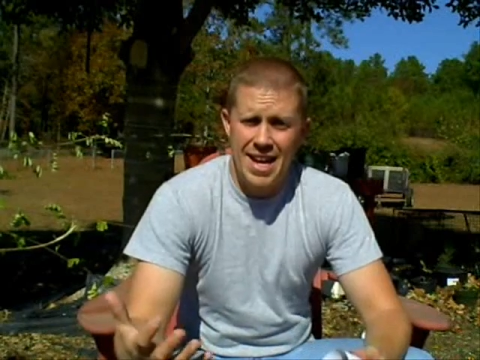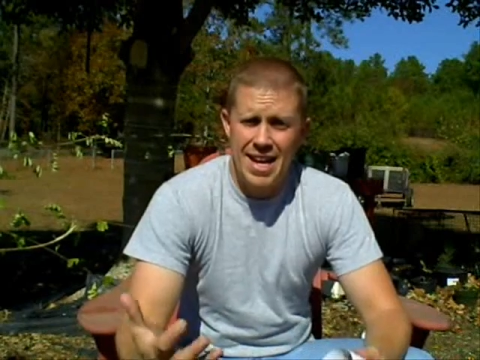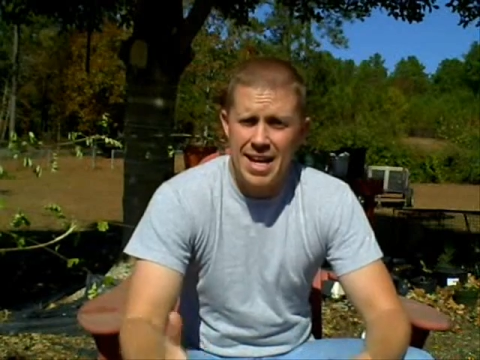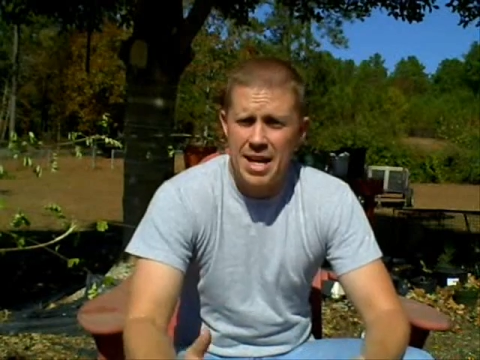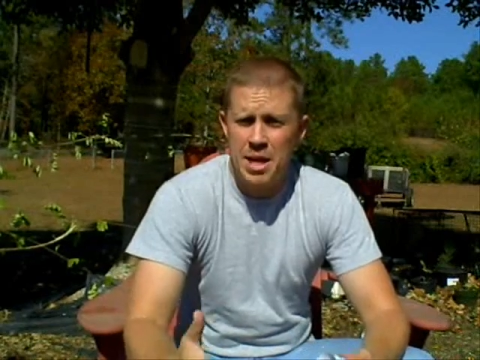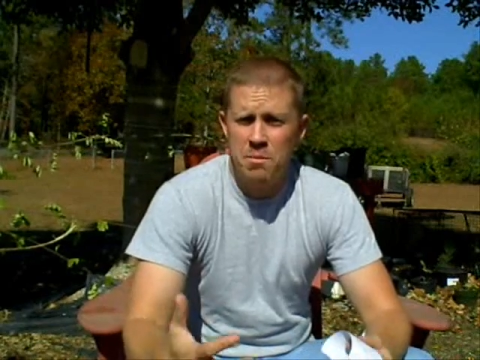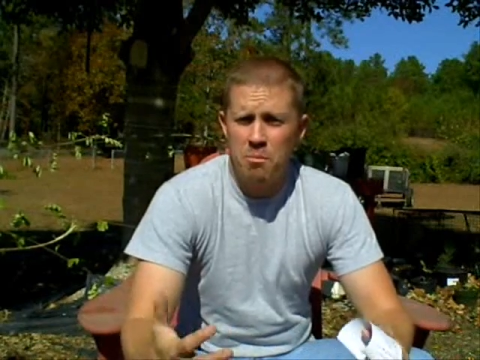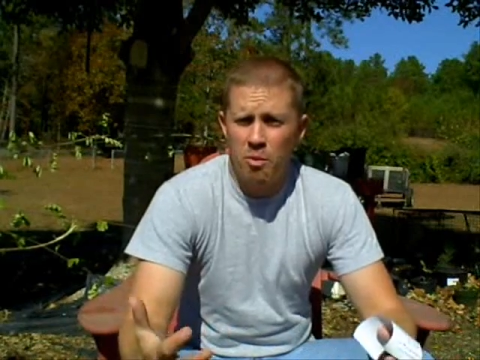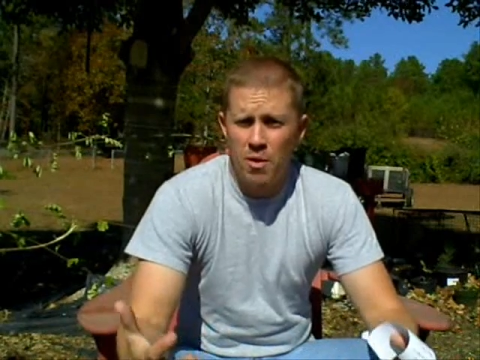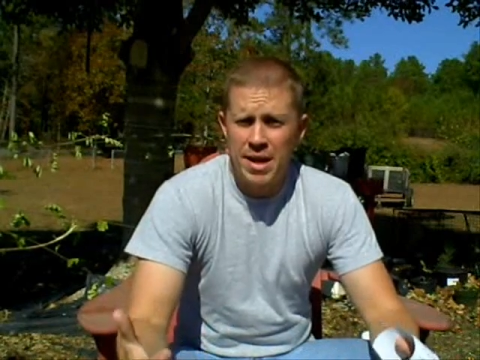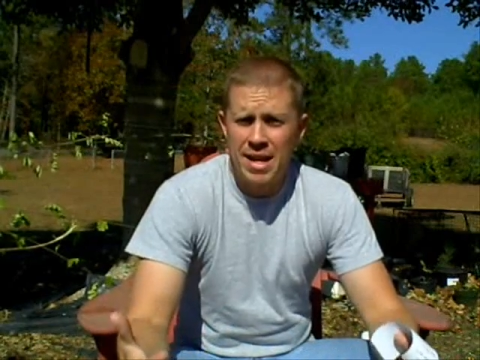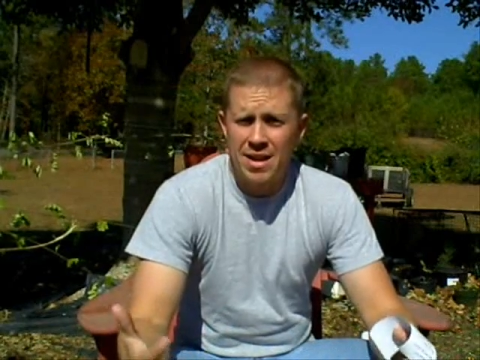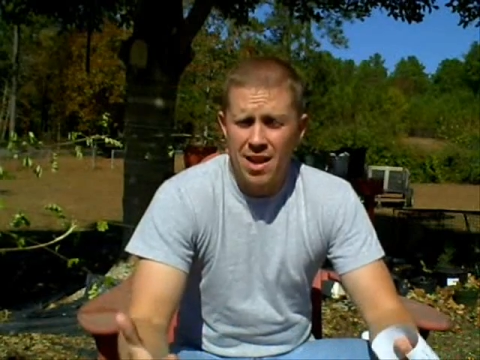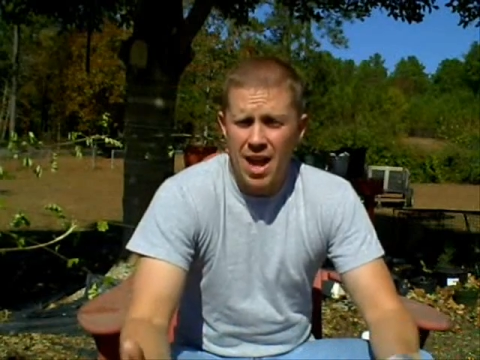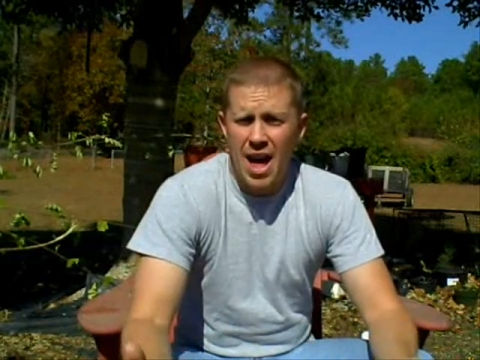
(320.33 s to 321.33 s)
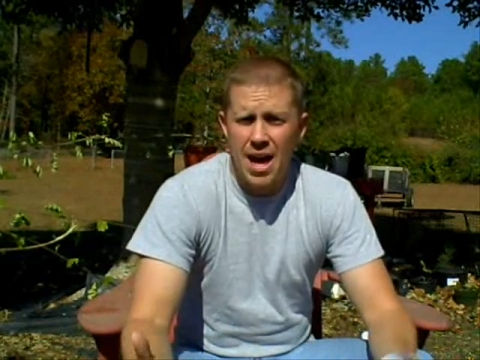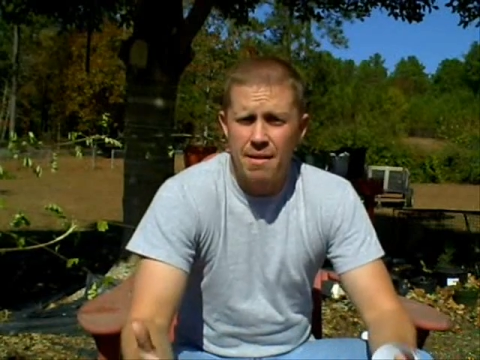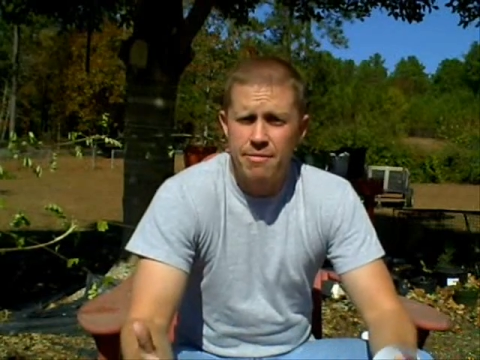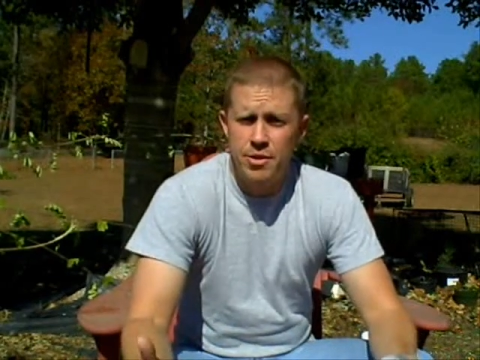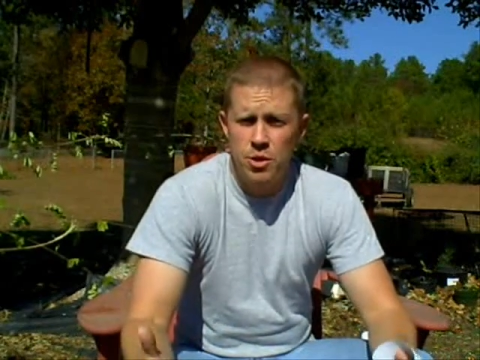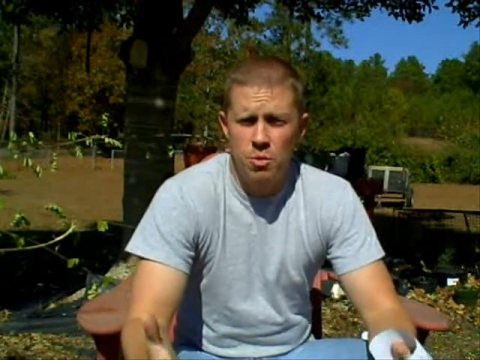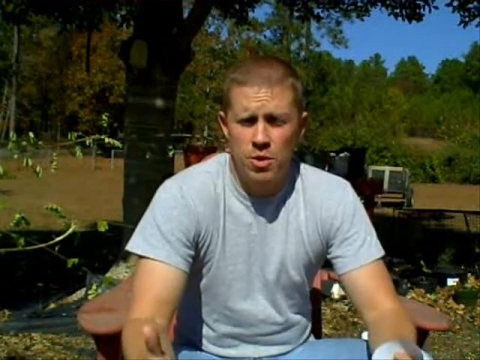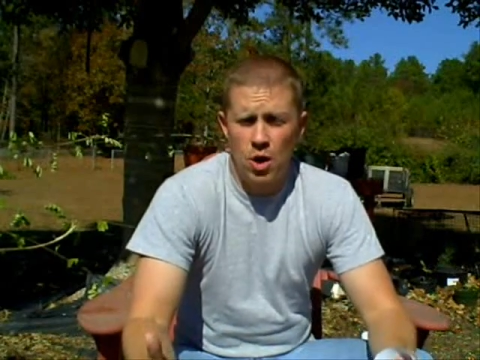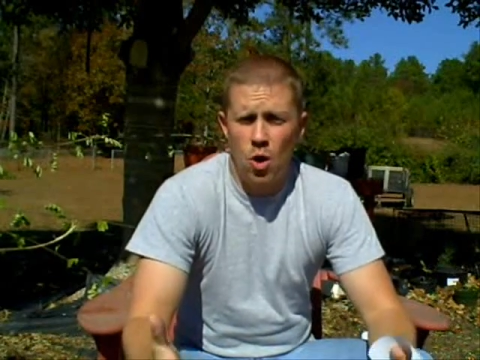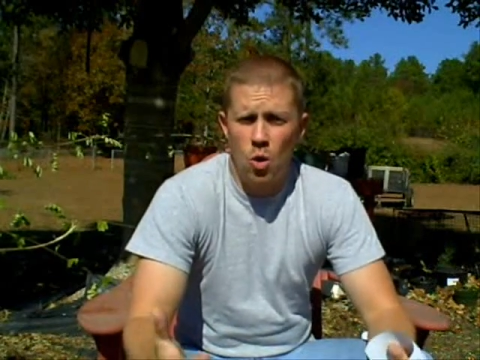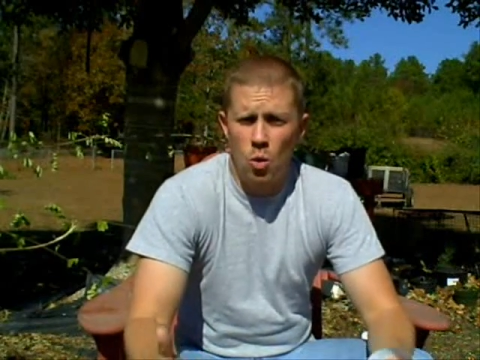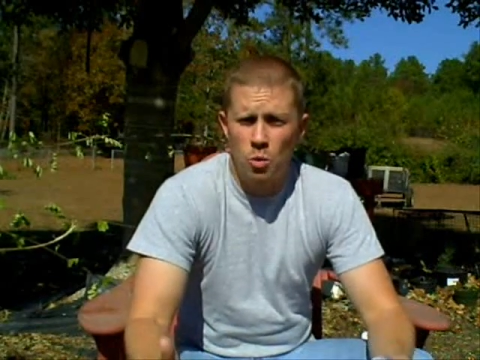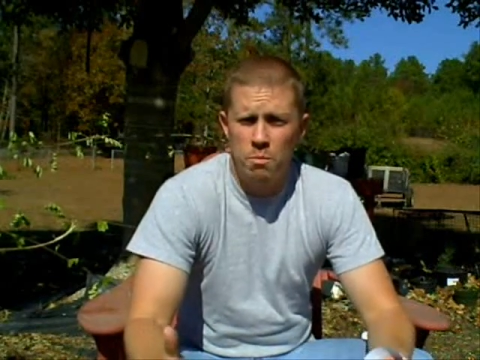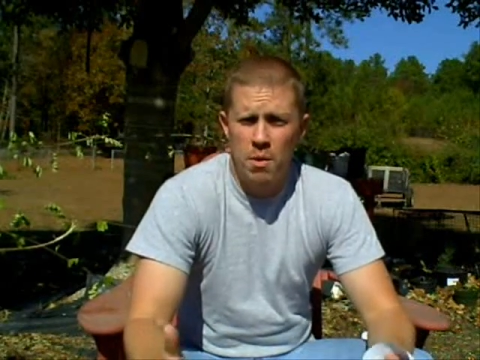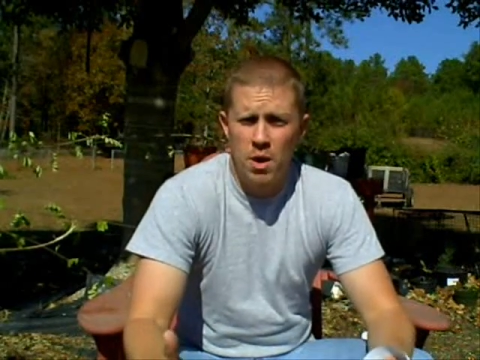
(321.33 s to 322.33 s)
it can bring life to an
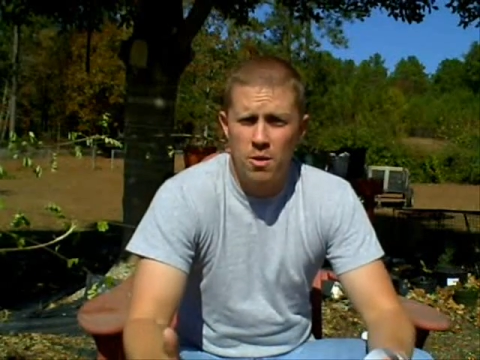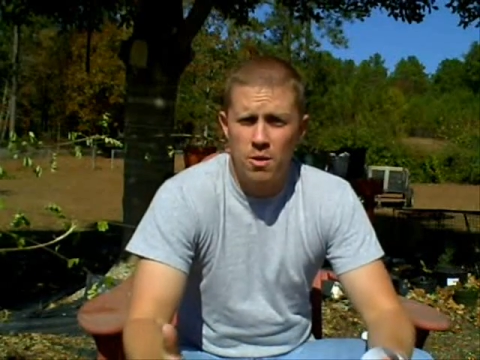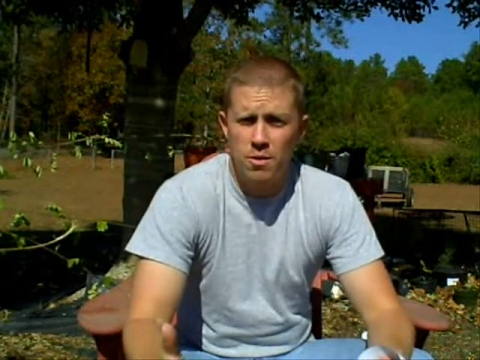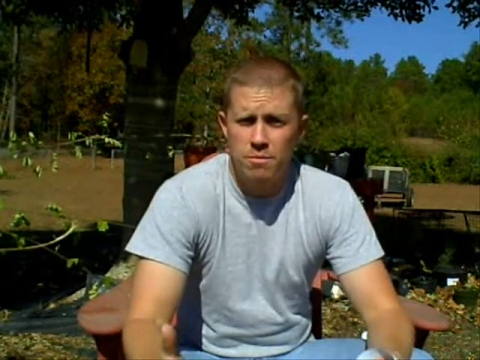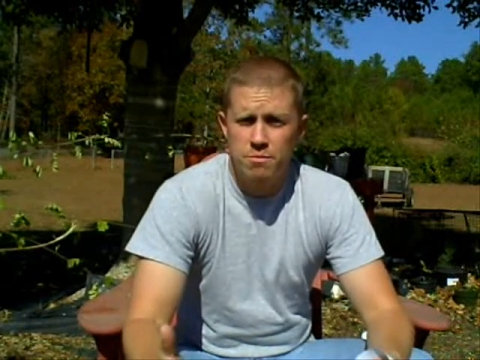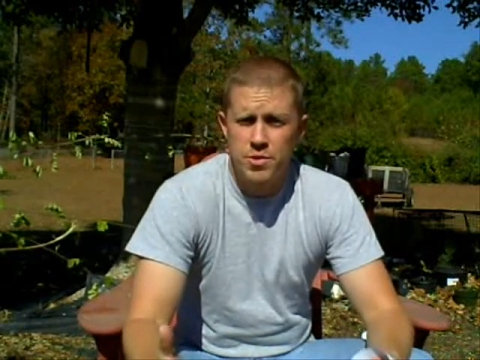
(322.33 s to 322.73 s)
old motor.